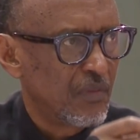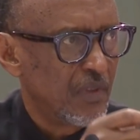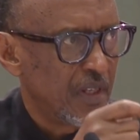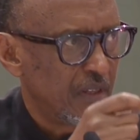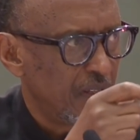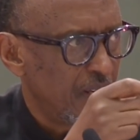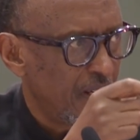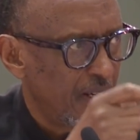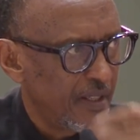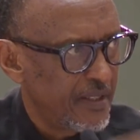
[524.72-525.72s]
The
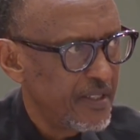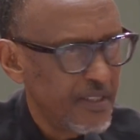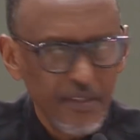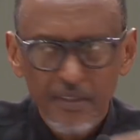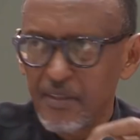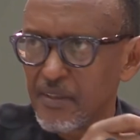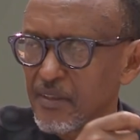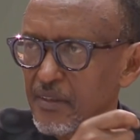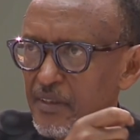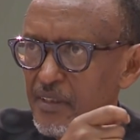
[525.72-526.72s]
ladies,
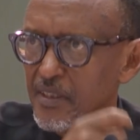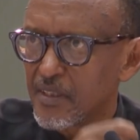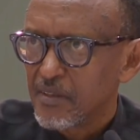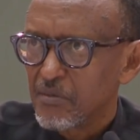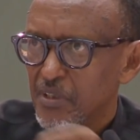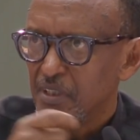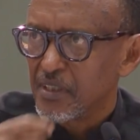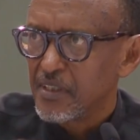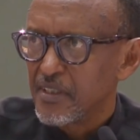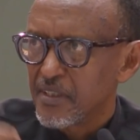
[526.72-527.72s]
the distinguished
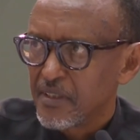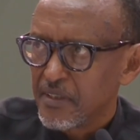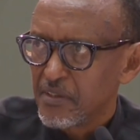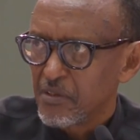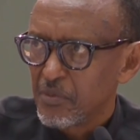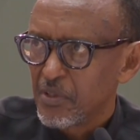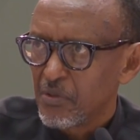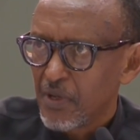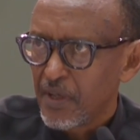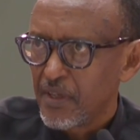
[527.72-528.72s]
ladies and gentlemen
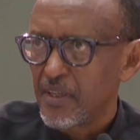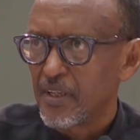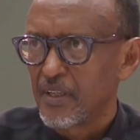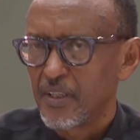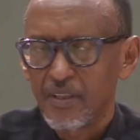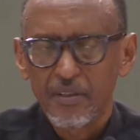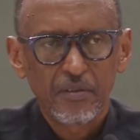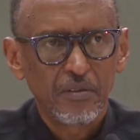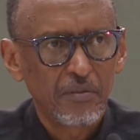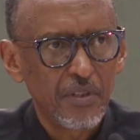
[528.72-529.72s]
who are here
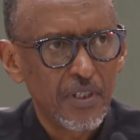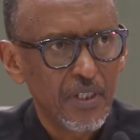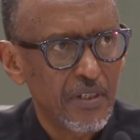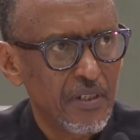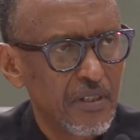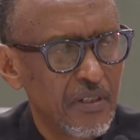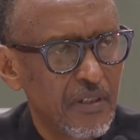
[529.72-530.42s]
with us,